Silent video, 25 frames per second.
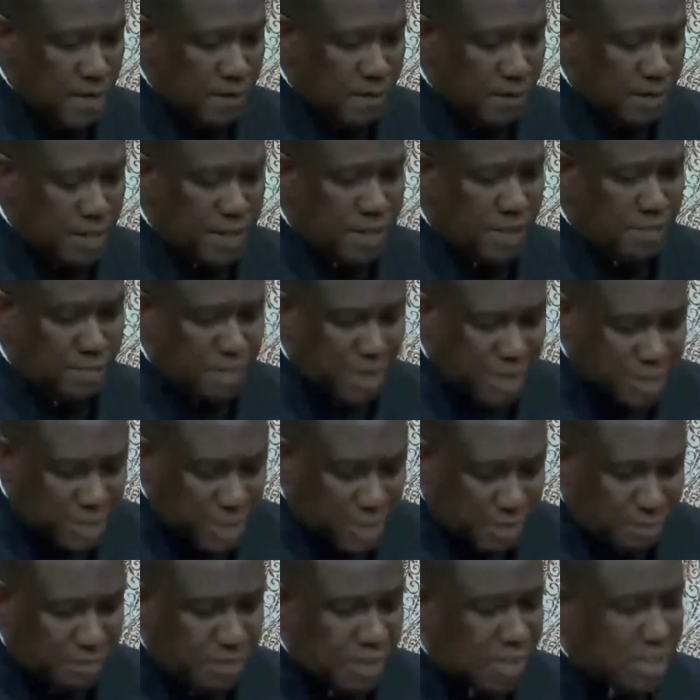this
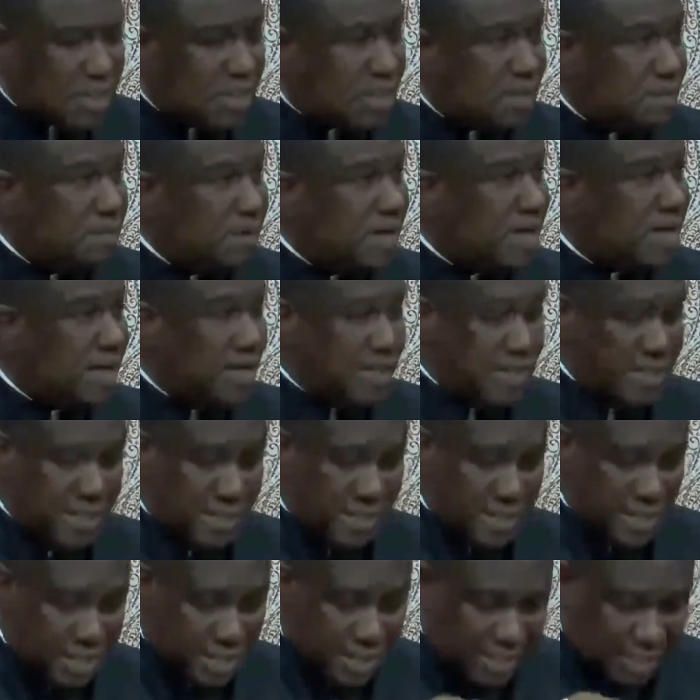budget, Mr. Speaker, is
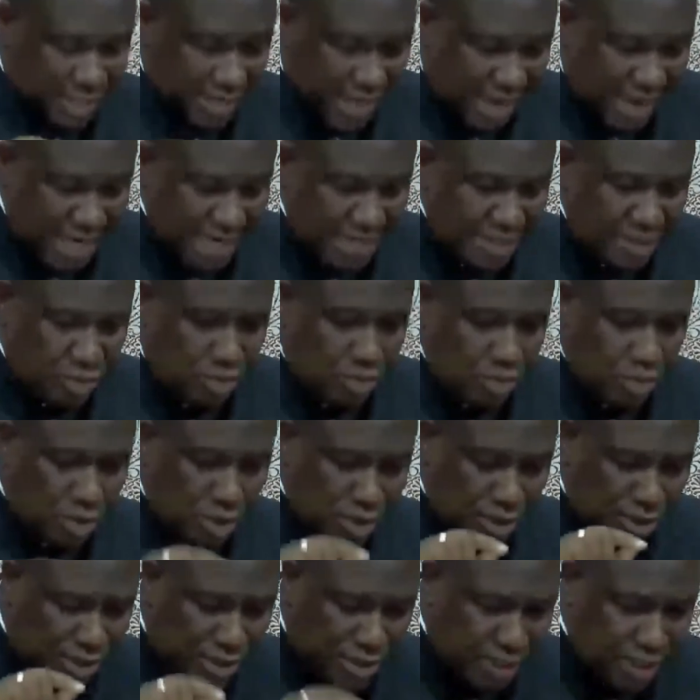designed to
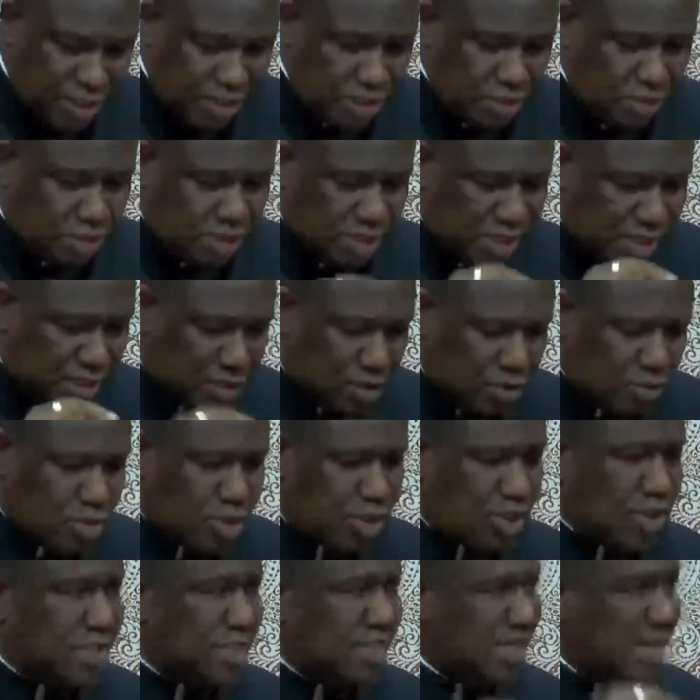continue St.
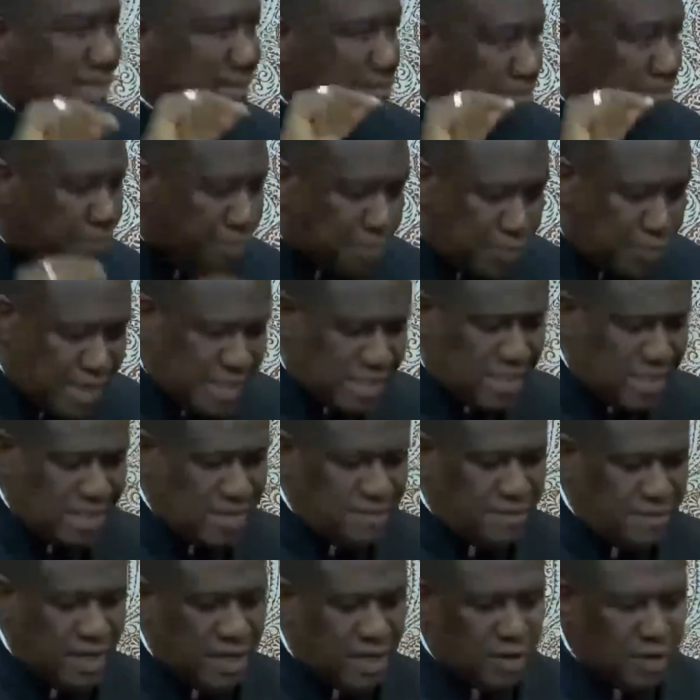Lucia's
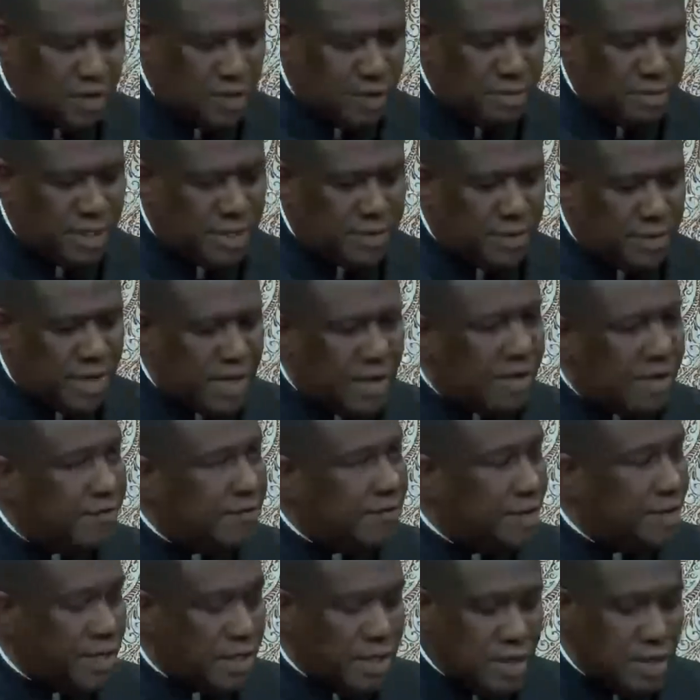impressive economic
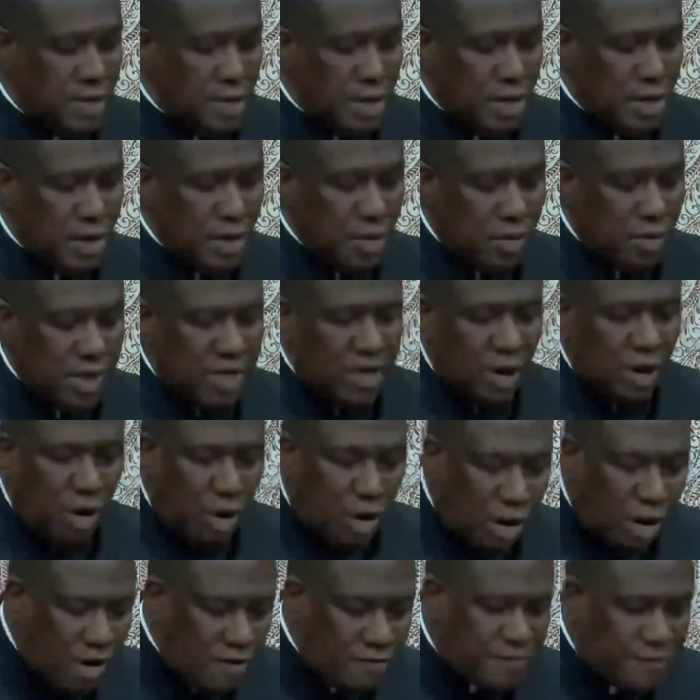recovery. With
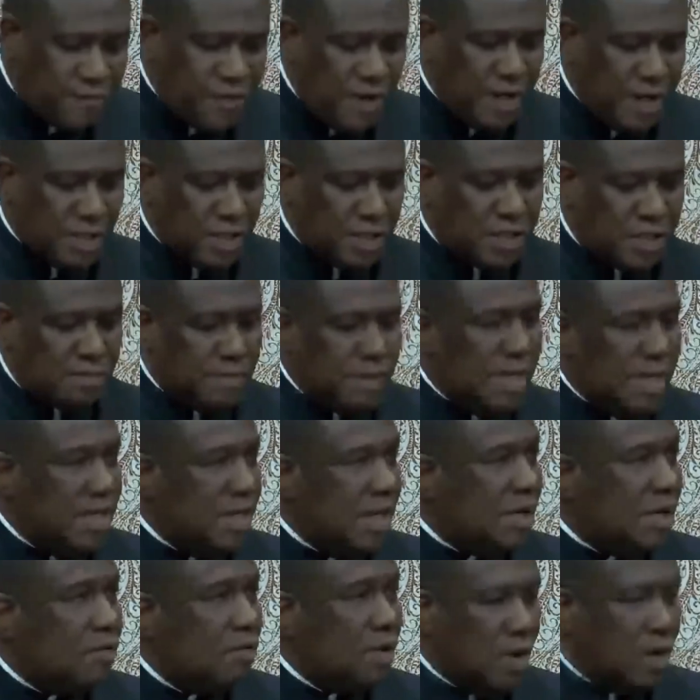all things being
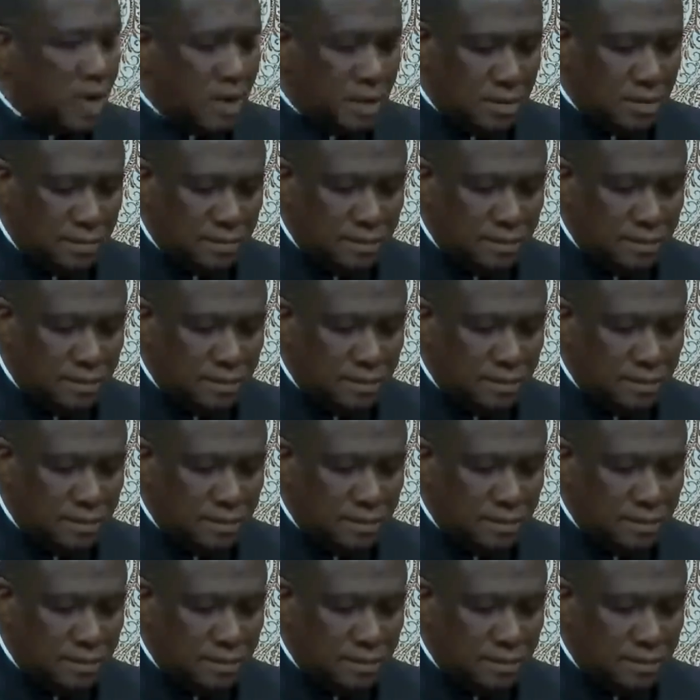equal,